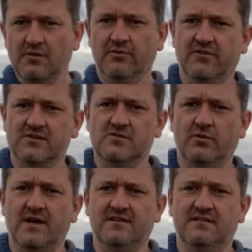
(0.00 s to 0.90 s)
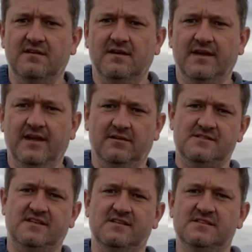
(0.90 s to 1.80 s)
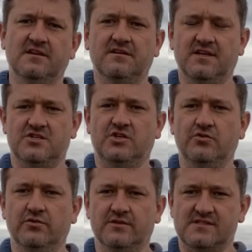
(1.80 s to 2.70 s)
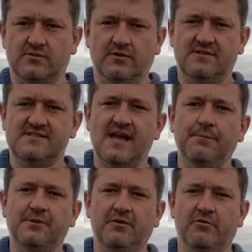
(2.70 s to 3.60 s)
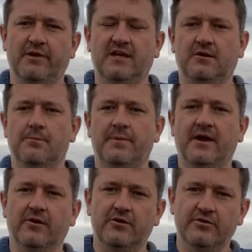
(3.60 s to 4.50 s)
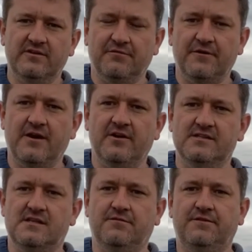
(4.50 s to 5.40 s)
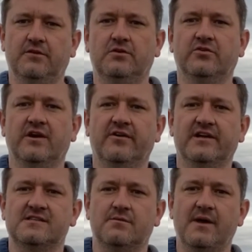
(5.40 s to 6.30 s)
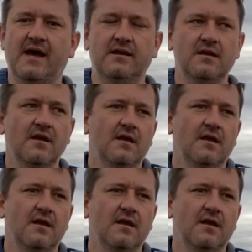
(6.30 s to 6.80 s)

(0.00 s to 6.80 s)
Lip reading: We've also got in-season tissue and soil sampling where we can compare different areas of the field, good areas to bad.